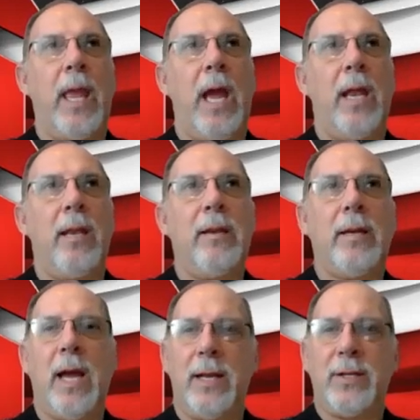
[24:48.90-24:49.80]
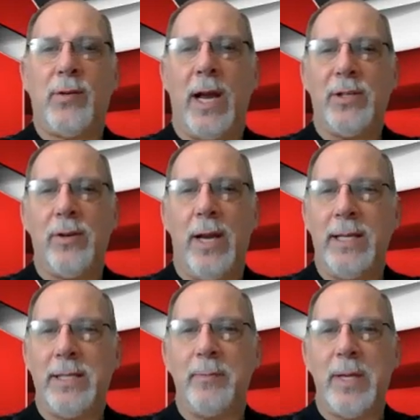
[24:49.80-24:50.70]
you kind of scratch your
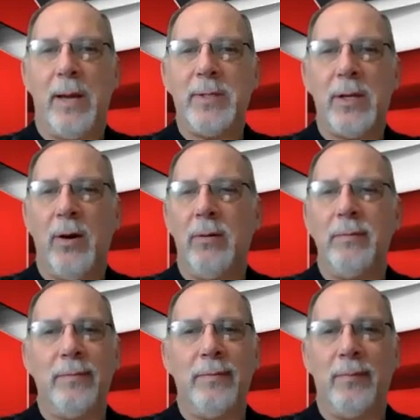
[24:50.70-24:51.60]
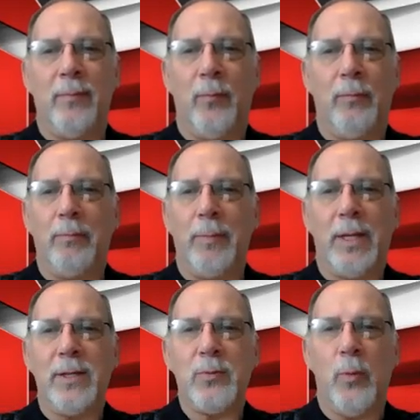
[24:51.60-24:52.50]
head sometimes and go,
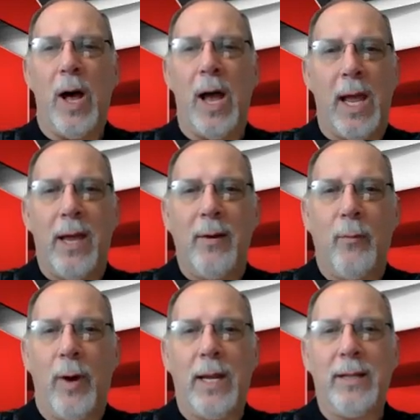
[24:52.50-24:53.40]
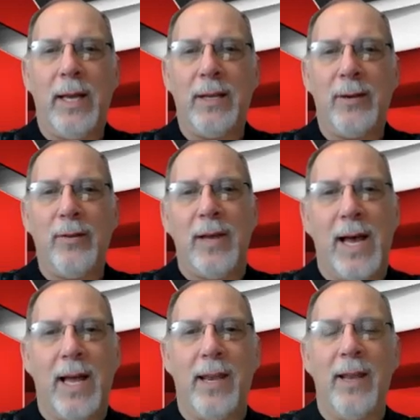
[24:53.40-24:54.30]
because why? Why did they do
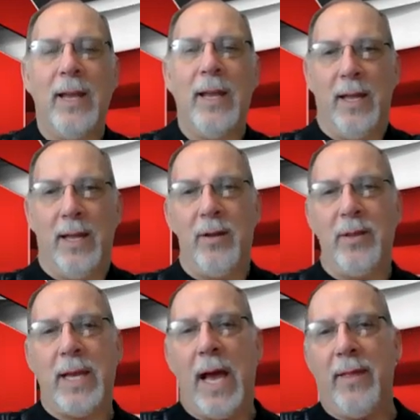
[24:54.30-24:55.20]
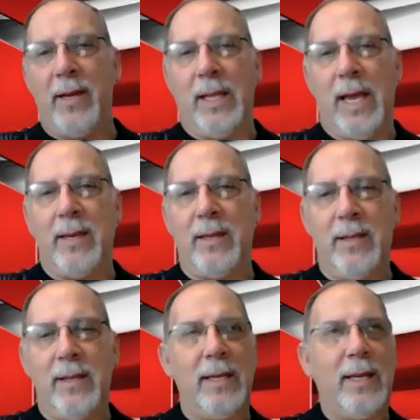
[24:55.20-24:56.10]
that? The guy that landed
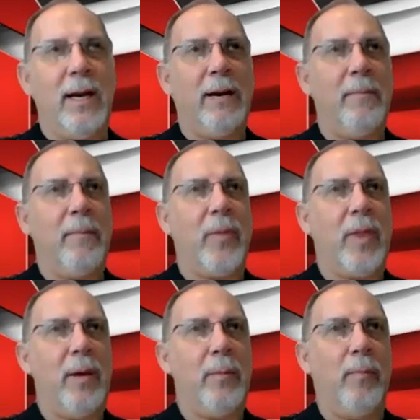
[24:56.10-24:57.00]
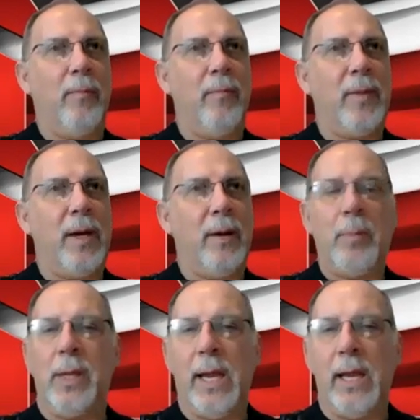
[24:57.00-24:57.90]
the the
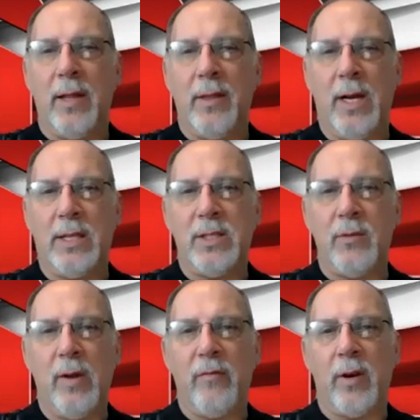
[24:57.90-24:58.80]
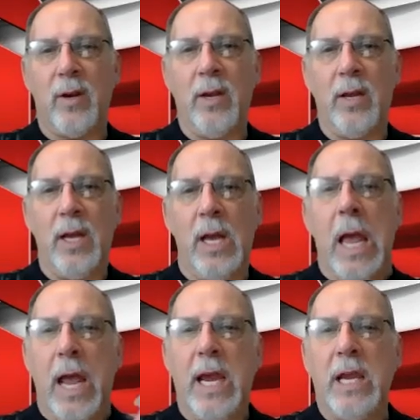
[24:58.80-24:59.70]
plane on the Hudson River.
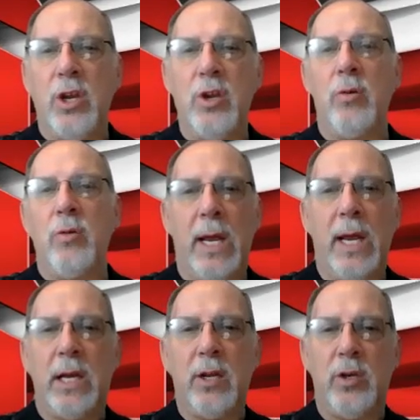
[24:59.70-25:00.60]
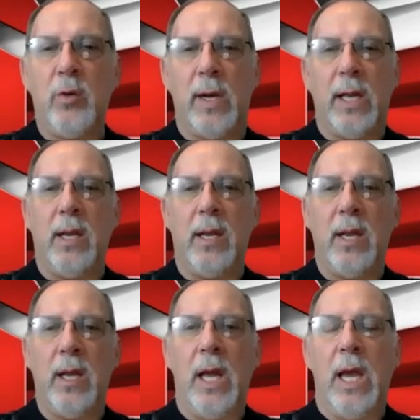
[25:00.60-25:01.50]
He knew he could do it.
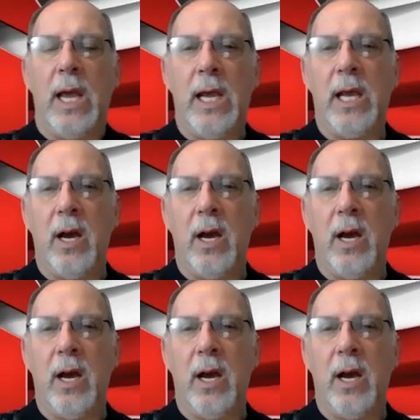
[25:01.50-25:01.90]
He